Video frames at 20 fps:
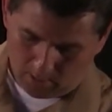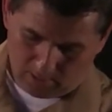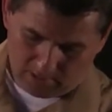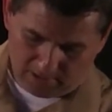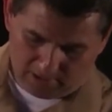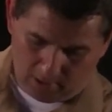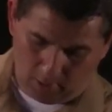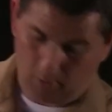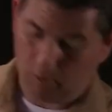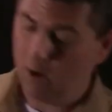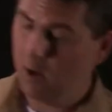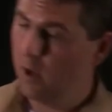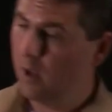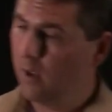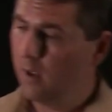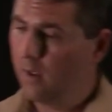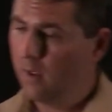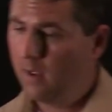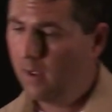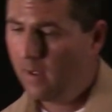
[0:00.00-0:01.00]
So
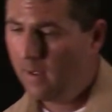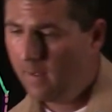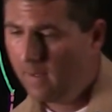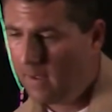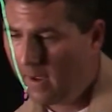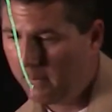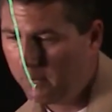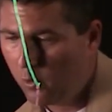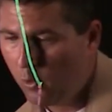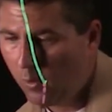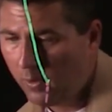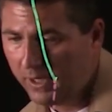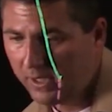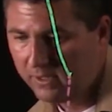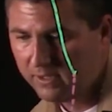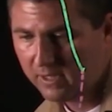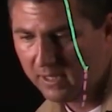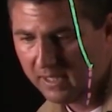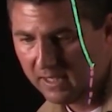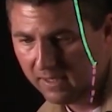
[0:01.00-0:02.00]
I'm going
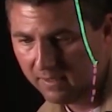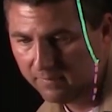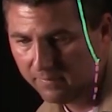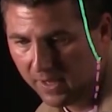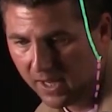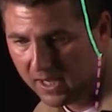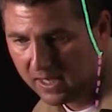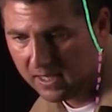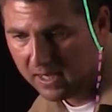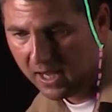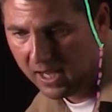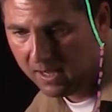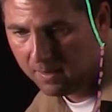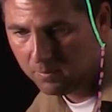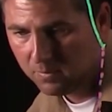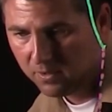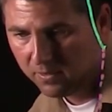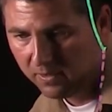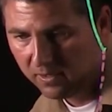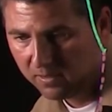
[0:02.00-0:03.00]
to give a
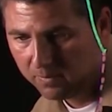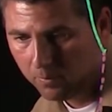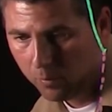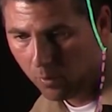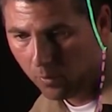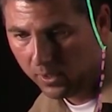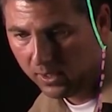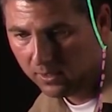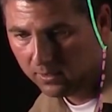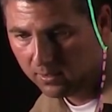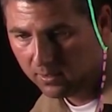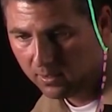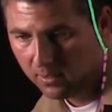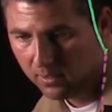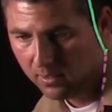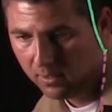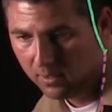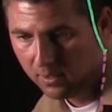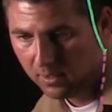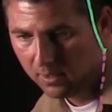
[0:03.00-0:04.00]
name to this point
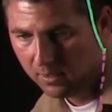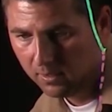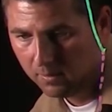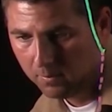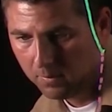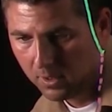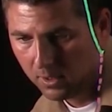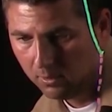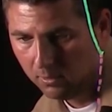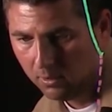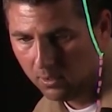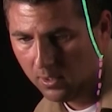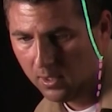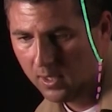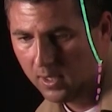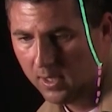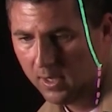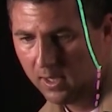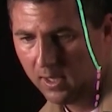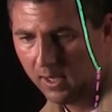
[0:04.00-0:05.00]
in the middle.
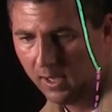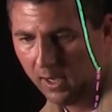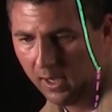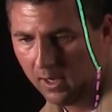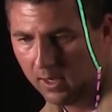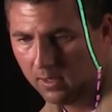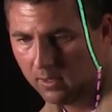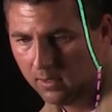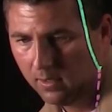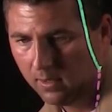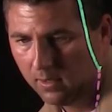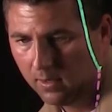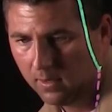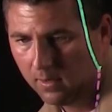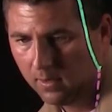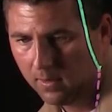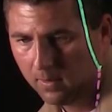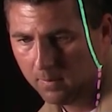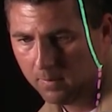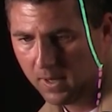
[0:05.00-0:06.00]
And
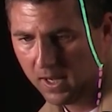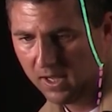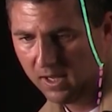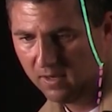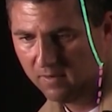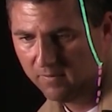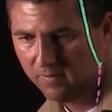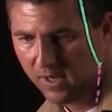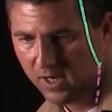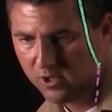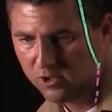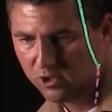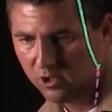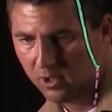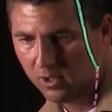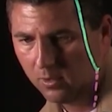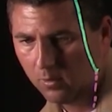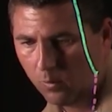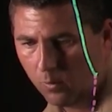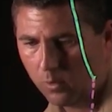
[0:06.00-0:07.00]
by
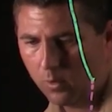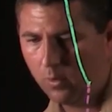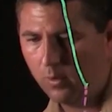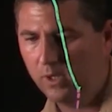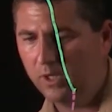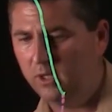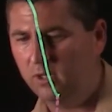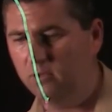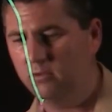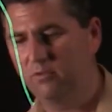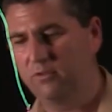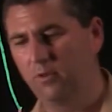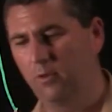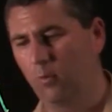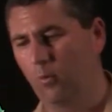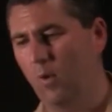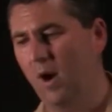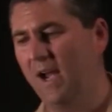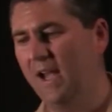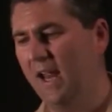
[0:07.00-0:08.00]
convention, we're going to use
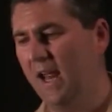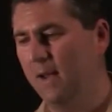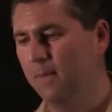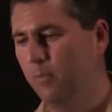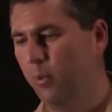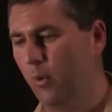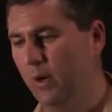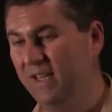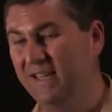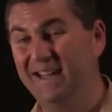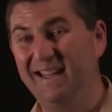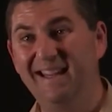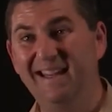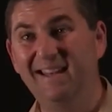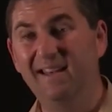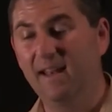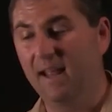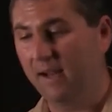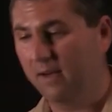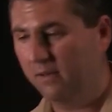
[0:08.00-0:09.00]
the right endpoint to
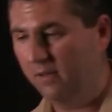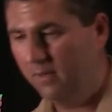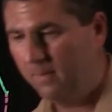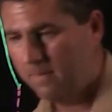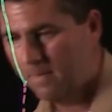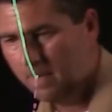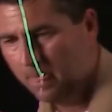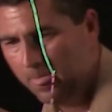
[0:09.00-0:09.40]
index it.